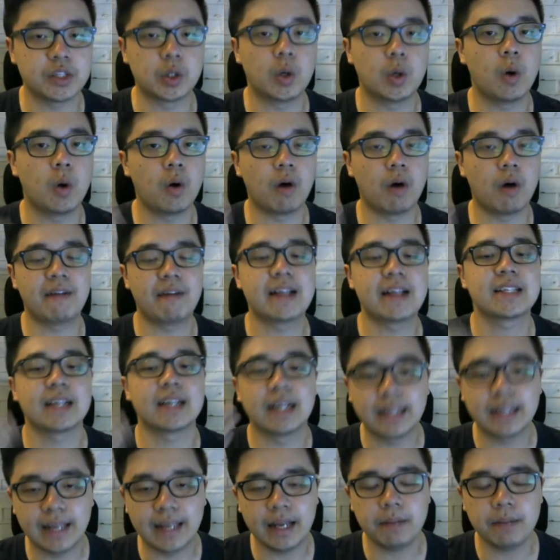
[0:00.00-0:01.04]
you go offense
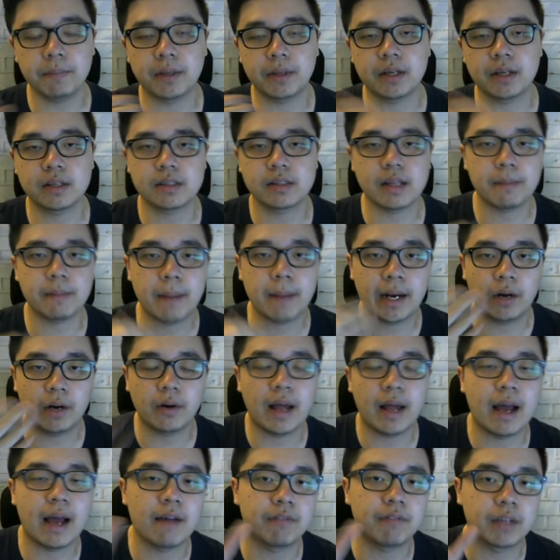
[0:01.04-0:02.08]
again because they might not
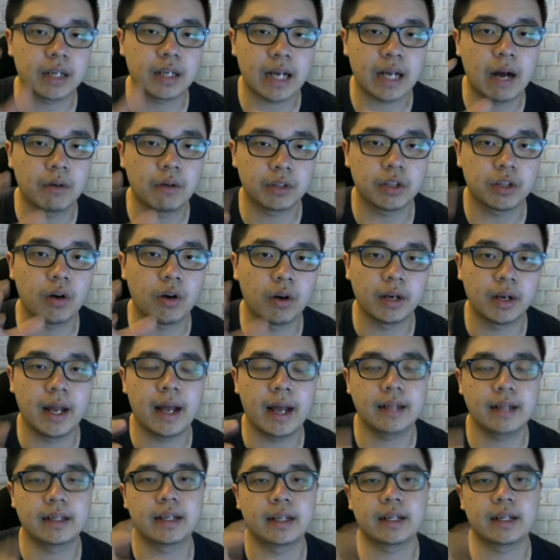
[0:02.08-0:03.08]
have the counter on hand